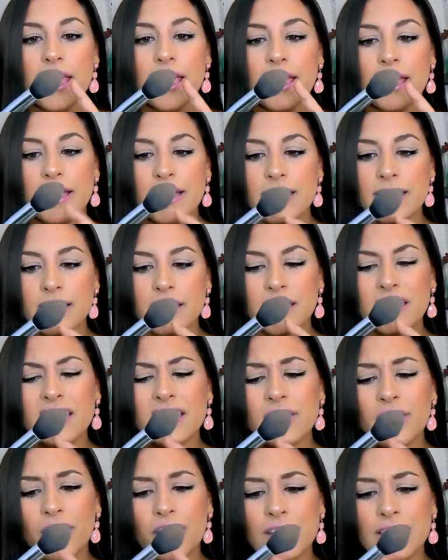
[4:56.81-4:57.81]
is this
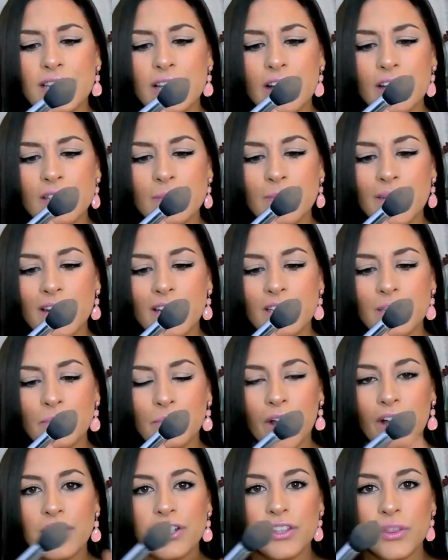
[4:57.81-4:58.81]
is an R C Cosmetics
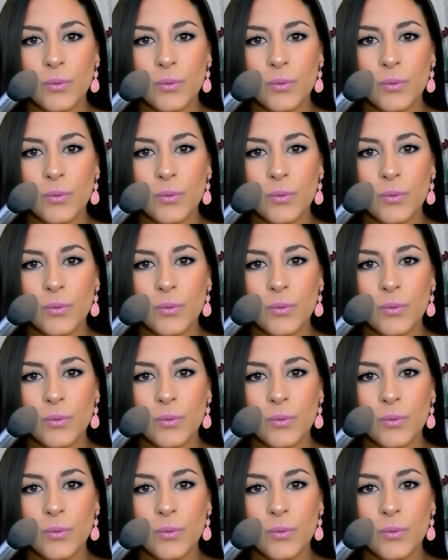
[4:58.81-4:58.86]
brush.